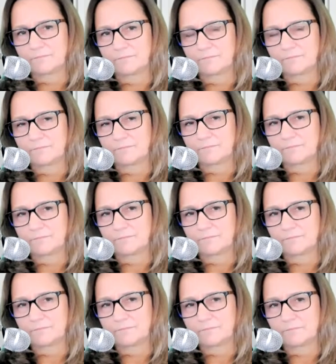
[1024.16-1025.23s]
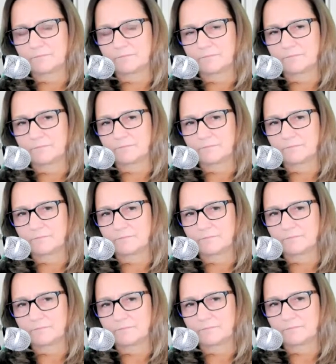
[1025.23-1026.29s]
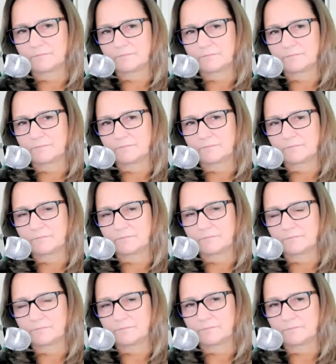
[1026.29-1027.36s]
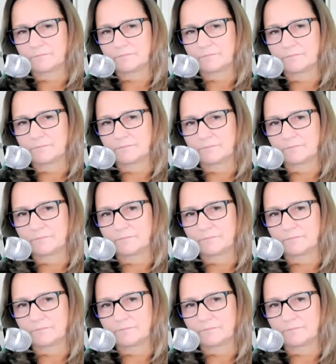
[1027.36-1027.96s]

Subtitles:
(not speaking)